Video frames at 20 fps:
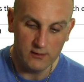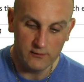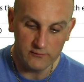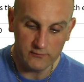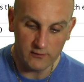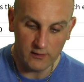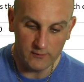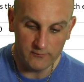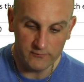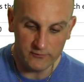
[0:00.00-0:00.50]

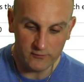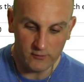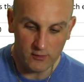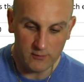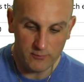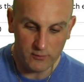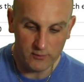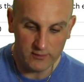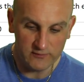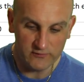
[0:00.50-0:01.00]
times
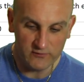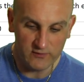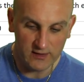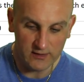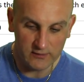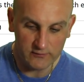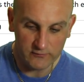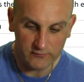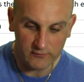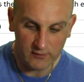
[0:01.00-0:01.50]

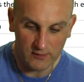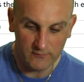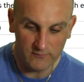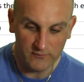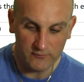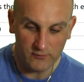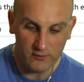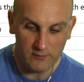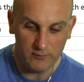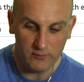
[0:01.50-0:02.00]
0.6
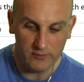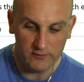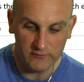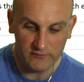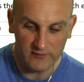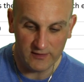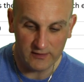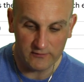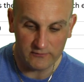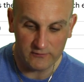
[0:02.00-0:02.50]
times
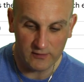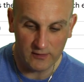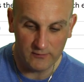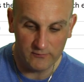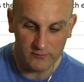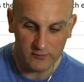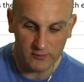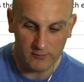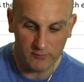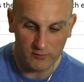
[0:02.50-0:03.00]
0.6
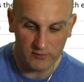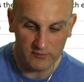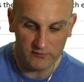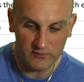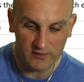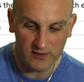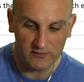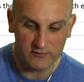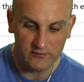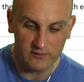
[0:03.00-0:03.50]
times
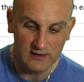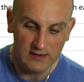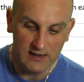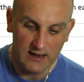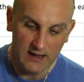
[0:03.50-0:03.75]
0.6.